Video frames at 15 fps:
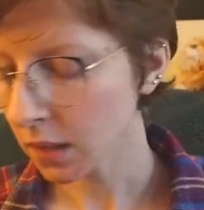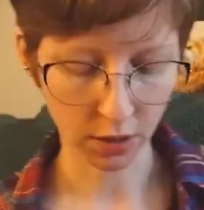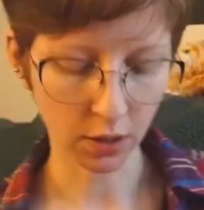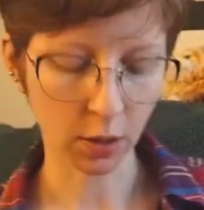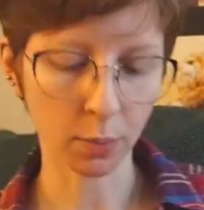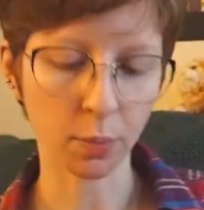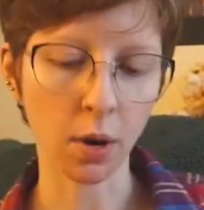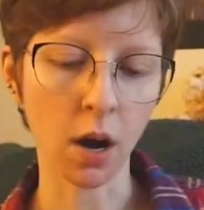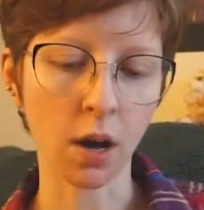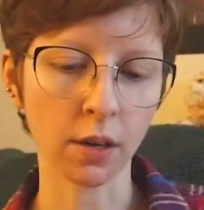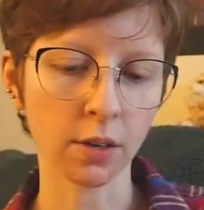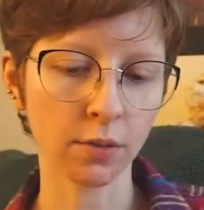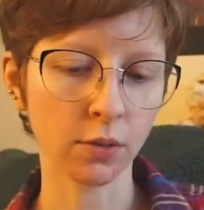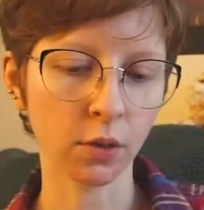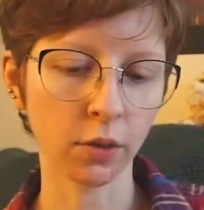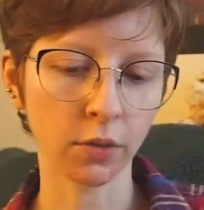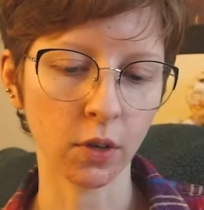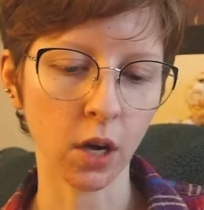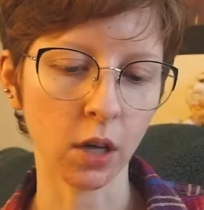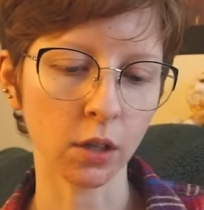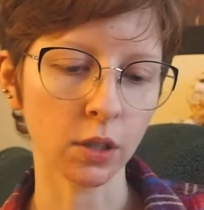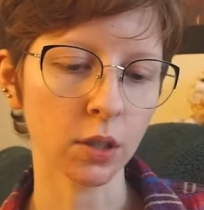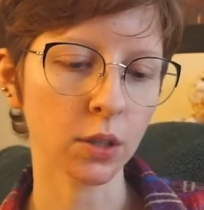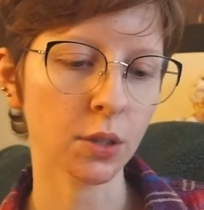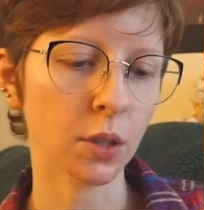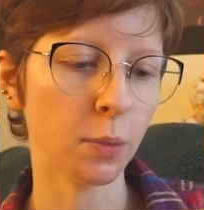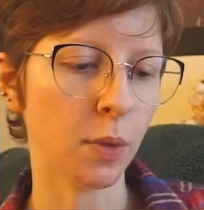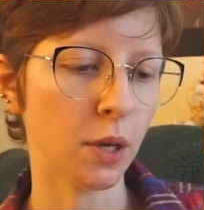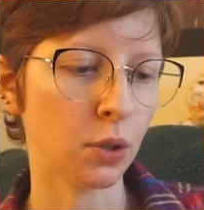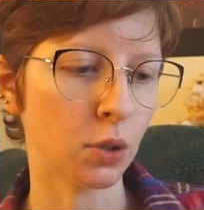The Pocketful of Colors, The
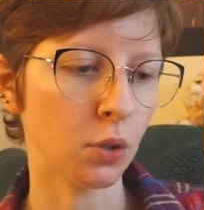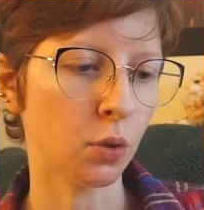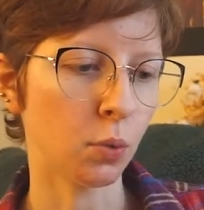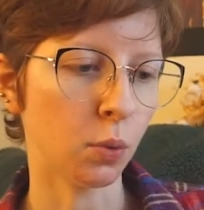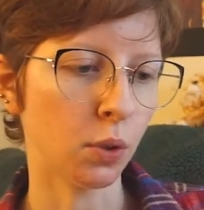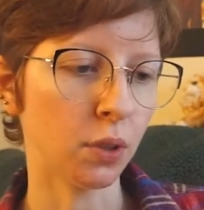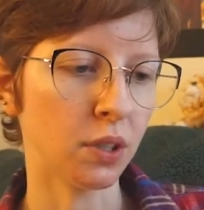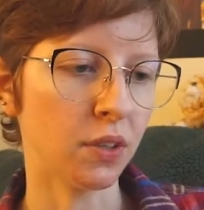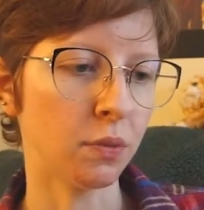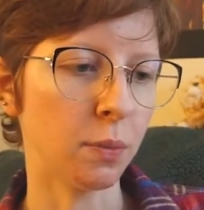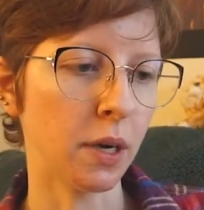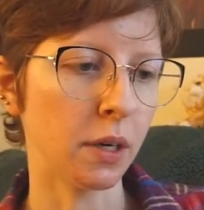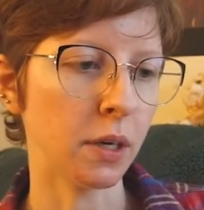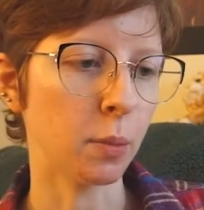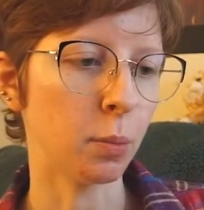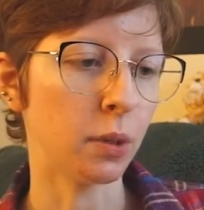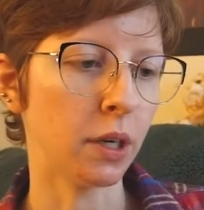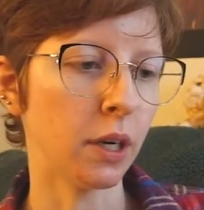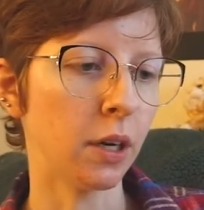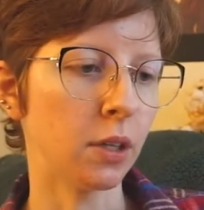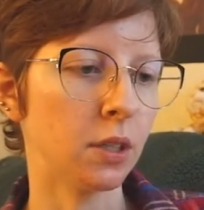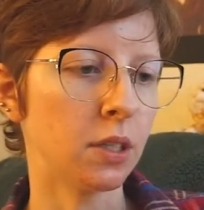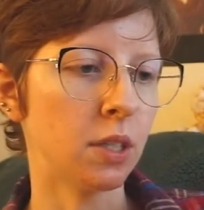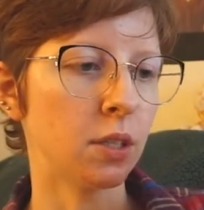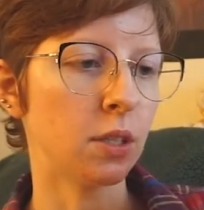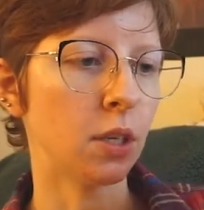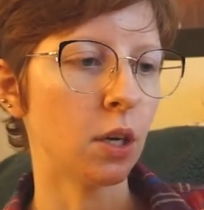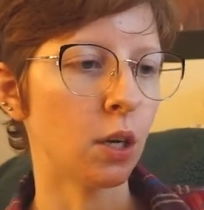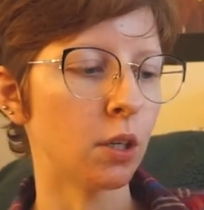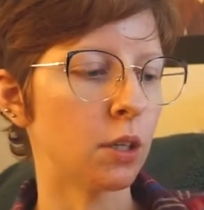Magical World of Mary Blair,
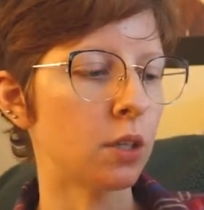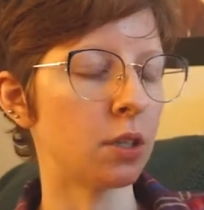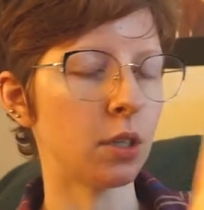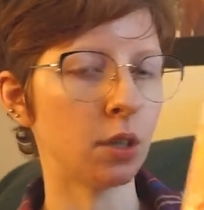Disney Artist